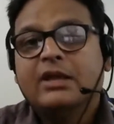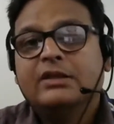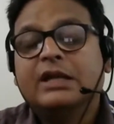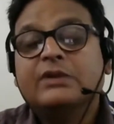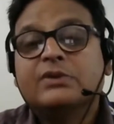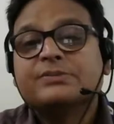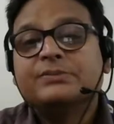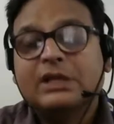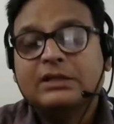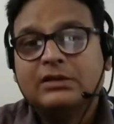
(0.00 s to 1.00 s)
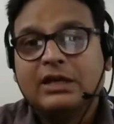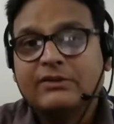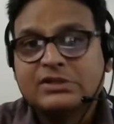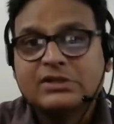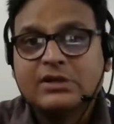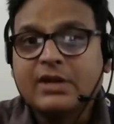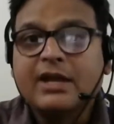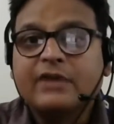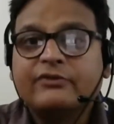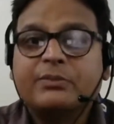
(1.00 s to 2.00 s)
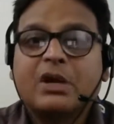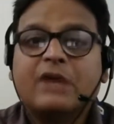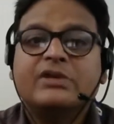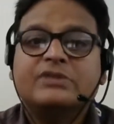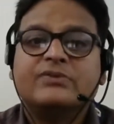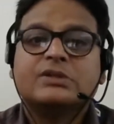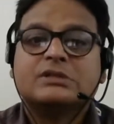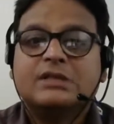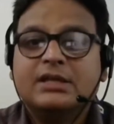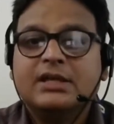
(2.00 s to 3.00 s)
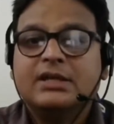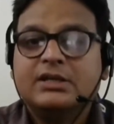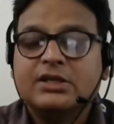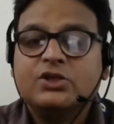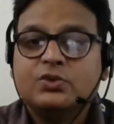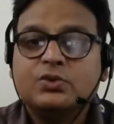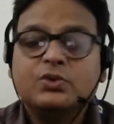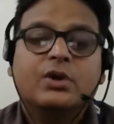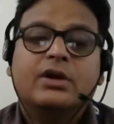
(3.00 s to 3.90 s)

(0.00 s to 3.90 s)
that was a kind of a program which was dedicated to